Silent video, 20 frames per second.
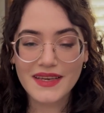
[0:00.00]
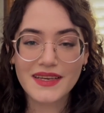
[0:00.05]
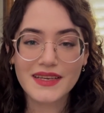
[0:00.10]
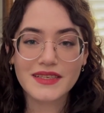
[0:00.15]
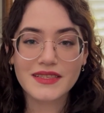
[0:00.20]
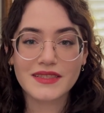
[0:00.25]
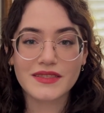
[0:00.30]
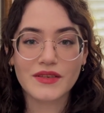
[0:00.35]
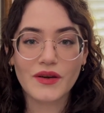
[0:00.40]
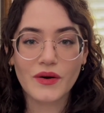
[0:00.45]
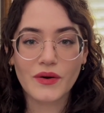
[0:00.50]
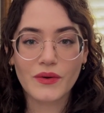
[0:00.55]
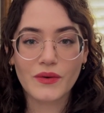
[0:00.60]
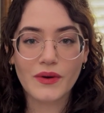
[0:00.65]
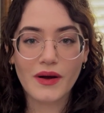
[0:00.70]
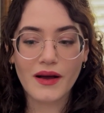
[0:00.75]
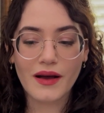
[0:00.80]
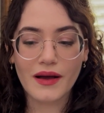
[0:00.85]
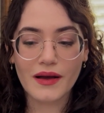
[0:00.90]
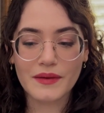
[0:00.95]
So
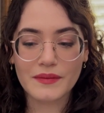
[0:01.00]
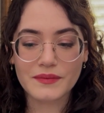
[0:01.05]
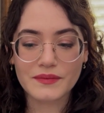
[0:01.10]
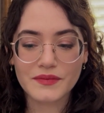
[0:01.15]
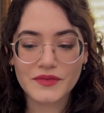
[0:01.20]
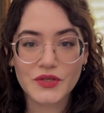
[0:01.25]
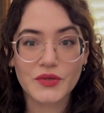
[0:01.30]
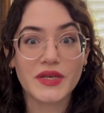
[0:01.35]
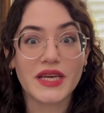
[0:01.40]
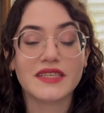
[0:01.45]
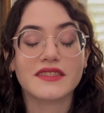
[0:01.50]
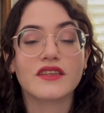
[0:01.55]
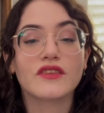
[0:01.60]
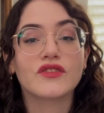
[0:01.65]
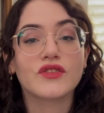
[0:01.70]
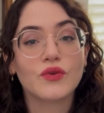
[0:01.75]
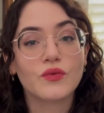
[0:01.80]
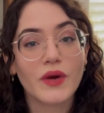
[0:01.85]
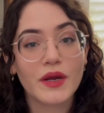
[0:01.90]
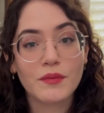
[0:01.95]

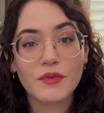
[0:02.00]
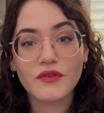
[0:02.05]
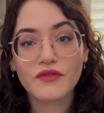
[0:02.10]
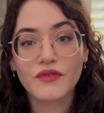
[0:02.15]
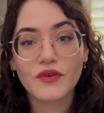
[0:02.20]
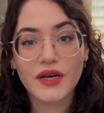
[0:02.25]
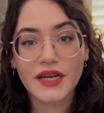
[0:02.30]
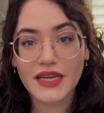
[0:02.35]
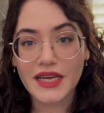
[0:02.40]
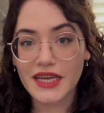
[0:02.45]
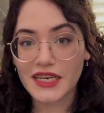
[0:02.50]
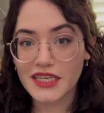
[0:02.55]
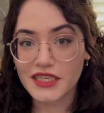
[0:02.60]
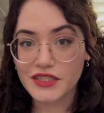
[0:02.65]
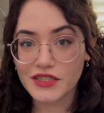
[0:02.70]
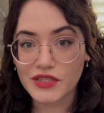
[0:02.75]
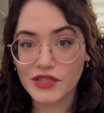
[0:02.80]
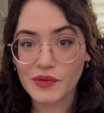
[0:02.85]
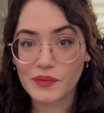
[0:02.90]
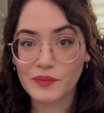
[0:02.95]
right before I get
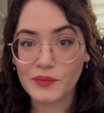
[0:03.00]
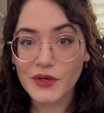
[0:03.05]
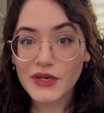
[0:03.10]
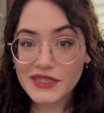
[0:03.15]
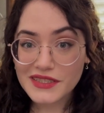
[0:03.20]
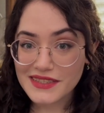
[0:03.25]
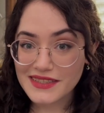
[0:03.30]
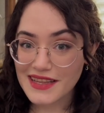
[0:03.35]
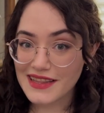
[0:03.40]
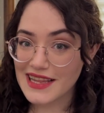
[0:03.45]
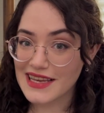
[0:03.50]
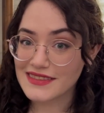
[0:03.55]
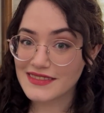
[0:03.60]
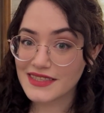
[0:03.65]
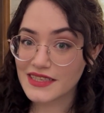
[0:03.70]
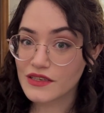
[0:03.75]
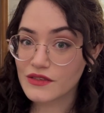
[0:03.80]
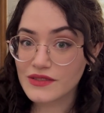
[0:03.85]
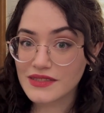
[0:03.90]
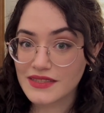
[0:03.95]
into the books, the last
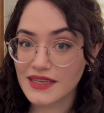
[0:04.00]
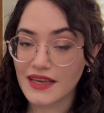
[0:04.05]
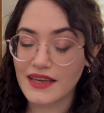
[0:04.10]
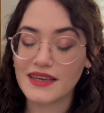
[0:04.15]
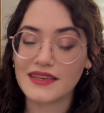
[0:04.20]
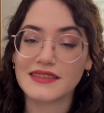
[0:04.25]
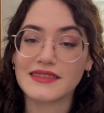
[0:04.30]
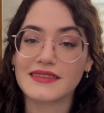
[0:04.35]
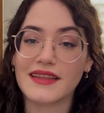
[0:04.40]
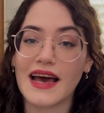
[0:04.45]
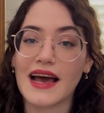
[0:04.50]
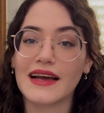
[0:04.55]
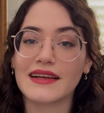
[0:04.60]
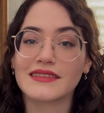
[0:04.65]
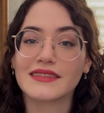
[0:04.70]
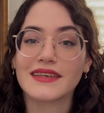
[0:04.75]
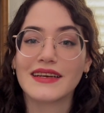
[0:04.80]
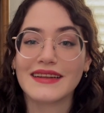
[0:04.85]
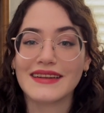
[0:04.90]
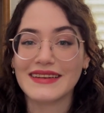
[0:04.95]
thing I'll say is
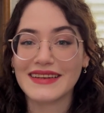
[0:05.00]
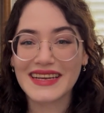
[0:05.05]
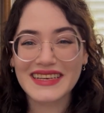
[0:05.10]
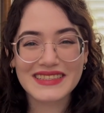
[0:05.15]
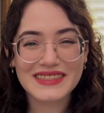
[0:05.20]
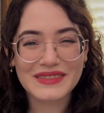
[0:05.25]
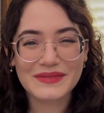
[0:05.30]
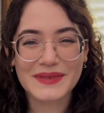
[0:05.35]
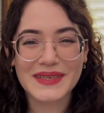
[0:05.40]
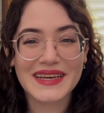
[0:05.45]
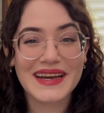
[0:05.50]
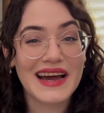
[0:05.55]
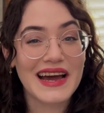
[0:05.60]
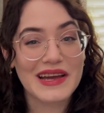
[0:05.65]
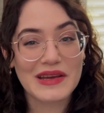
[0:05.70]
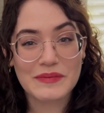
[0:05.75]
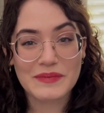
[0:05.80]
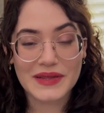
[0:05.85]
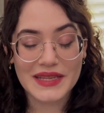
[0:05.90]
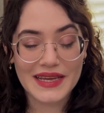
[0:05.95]
that next week I
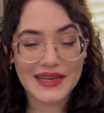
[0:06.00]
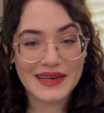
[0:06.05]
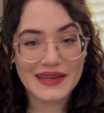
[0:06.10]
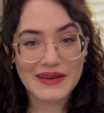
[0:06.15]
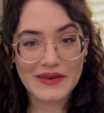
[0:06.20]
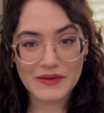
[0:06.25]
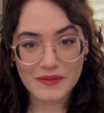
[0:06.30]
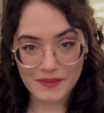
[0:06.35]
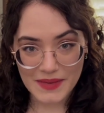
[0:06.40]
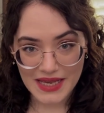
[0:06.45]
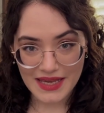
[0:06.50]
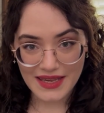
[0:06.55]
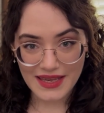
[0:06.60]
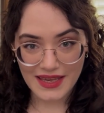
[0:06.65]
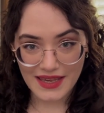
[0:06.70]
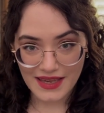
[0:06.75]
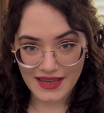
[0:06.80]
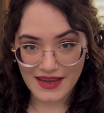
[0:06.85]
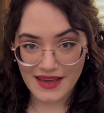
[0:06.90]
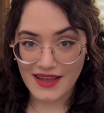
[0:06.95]
am planning on
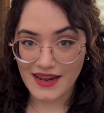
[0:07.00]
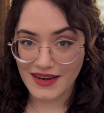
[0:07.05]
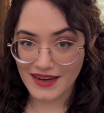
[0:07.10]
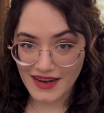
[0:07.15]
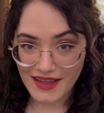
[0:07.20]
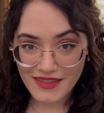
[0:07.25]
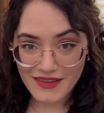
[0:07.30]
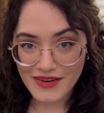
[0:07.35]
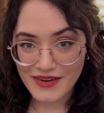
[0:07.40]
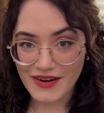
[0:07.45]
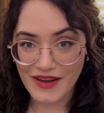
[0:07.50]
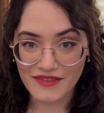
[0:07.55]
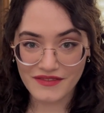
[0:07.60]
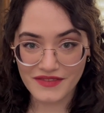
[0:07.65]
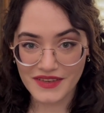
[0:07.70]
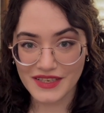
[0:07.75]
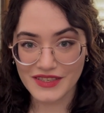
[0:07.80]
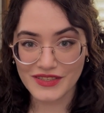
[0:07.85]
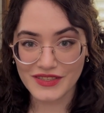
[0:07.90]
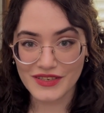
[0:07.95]
making another
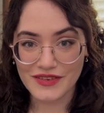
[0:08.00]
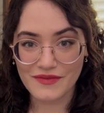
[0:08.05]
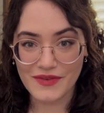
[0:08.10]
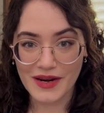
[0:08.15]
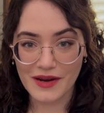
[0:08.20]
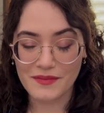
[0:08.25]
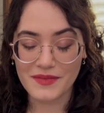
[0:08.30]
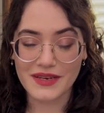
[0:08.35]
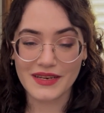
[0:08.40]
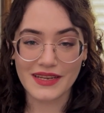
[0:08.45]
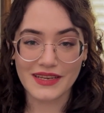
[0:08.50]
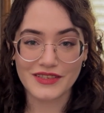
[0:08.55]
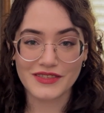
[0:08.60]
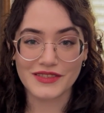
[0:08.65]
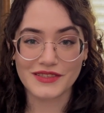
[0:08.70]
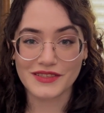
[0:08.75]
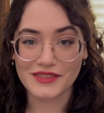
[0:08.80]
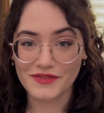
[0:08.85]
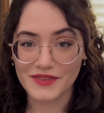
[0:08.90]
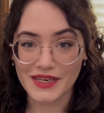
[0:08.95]
nonfiction
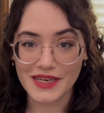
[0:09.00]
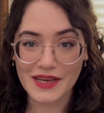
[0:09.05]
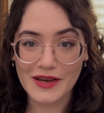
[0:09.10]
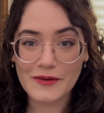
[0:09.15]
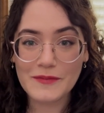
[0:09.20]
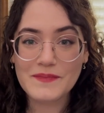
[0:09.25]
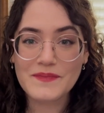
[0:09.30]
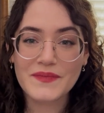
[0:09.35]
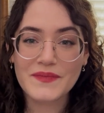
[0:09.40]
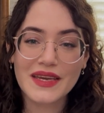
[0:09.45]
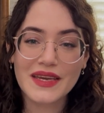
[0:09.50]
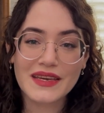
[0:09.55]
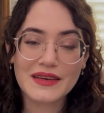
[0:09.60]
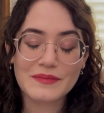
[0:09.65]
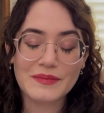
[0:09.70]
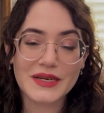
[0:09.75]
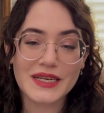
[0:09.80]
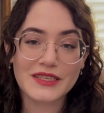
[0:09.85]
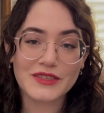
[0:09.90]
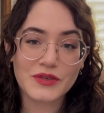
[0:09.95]
recommendations video,
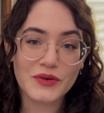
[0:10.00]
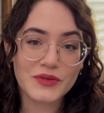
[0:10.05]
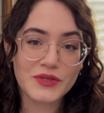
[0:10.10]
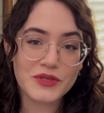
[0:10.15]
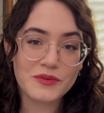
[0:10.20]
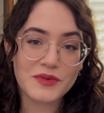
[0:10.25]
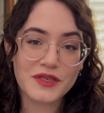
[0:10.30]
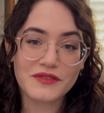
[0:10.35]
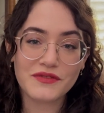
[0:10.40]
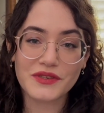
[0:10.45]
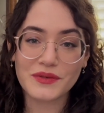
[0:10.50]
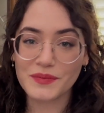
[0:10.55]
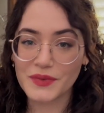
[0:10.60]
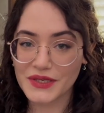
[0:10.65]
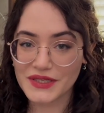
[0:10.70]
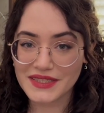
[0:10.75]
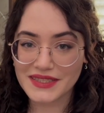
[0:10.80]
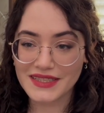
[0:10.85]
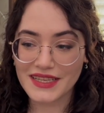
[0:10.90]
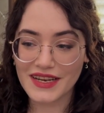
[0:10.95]
but it's going to be for
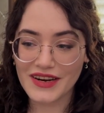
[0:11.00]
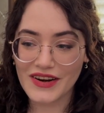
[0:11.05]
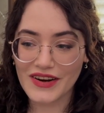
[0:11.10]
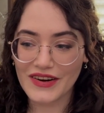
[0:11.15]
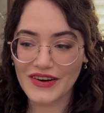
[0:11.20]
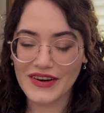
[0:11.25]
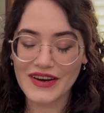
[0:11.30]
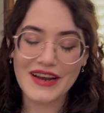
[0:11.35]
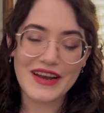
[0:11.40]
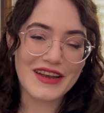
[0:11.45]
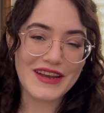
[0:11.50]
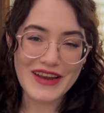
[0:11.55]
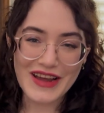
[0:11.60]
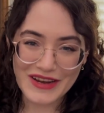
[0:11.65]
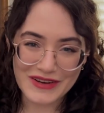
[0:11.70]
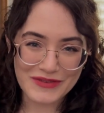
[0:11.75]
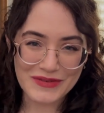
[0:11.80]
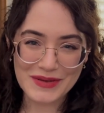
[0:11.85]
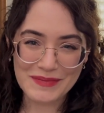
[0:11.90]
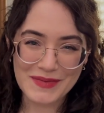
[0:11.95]
books that are
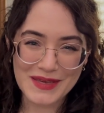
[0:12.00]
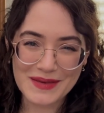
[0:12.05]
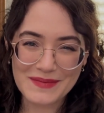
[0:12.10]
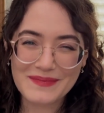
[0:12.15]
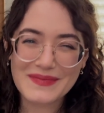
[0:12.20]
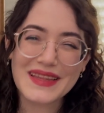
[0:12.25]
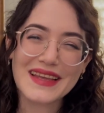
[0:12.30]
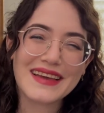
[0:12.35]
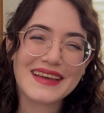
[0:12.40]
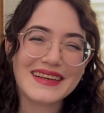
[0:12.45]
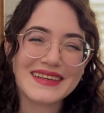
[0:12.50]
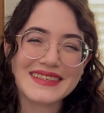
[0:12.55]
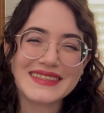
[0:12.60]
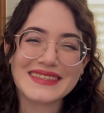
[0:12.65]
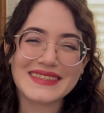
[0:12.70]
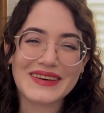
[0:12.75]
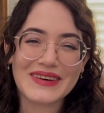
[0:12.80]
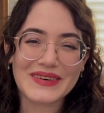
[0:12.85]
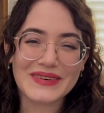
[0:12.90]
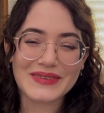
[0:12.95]
not creepy.
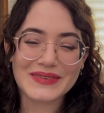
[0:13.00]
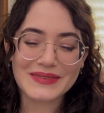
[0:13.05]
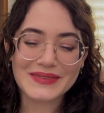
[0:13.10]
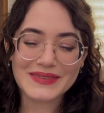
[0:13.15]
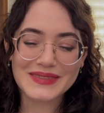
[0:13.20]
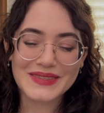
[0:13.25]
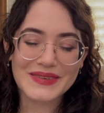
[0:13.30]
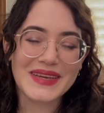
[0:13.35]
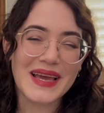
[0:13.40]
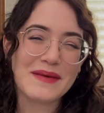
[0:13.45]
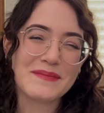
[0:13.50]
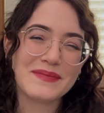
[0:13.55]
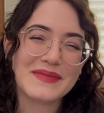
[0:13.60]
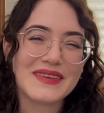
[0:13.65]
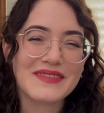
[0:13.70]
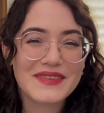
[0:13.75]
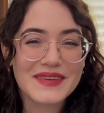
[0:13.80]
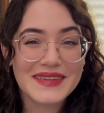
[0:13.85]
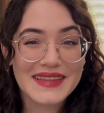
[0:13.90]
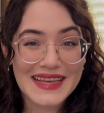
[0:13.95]
So yeah,
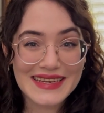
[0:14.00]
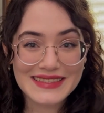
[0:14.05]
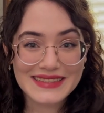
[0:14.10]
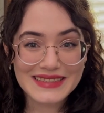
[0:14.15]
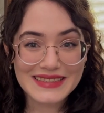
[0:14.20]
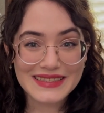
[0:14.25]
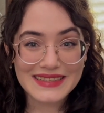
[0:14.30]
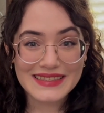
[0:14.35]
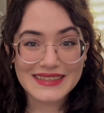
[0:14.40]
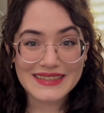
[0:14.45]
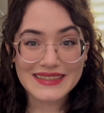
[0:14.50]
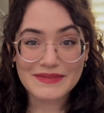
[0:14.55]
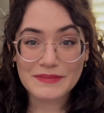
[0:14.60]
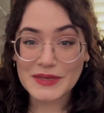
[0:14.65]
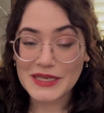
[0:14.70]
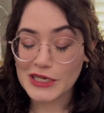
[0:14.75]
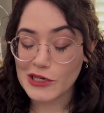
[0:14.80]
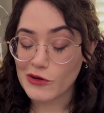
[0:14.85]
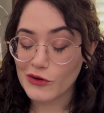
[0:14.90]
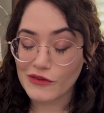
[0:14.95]
if you'd like to be
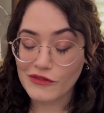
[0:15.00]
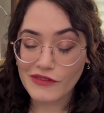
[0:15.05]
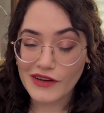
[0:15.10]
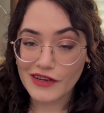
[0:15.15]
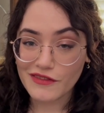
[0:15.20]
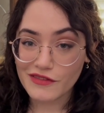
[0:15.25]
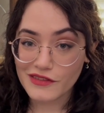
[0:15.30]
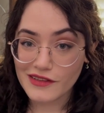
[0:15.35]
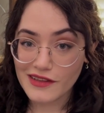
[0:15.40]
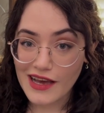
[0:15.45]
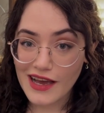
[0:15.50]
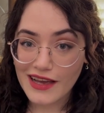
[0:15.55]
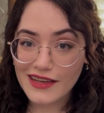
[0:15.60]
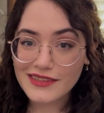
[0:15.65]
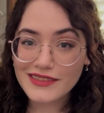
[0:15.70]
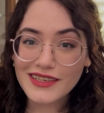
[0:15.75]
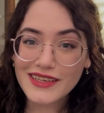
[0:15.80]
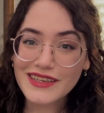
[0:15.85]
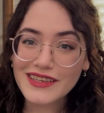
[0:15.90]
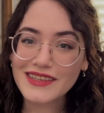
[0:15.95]
notified for
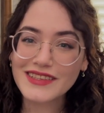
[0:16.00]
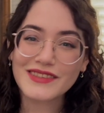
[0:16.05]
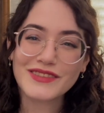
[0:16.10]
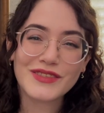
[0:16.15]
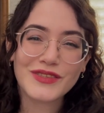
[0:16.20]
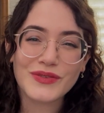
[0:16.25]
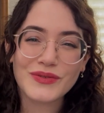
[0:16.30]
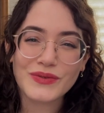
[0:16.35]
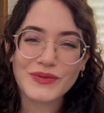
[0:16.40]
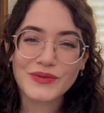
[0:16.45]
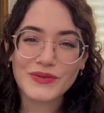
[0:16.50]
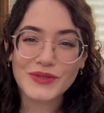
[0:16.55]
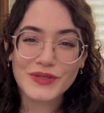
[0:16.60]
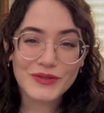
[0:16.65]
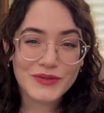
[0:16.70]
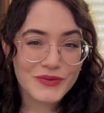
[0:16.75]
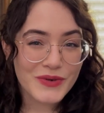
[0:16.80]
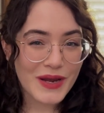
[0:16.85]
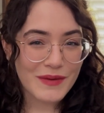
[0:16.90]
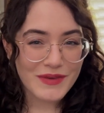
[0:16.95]
that, do
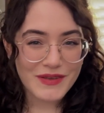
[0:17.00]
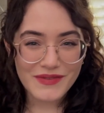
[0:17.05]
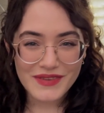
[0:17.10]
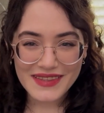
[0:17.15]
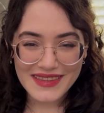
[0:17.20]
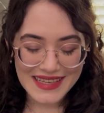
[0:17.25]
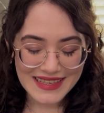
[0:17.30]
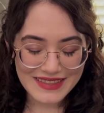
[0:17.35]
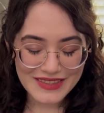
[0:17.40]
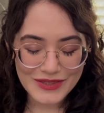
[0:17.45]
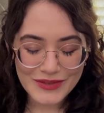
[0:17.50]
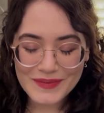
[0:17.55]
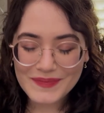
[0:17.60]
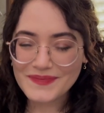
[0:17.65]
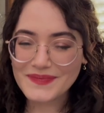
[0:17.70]
subscribe if you'd like to.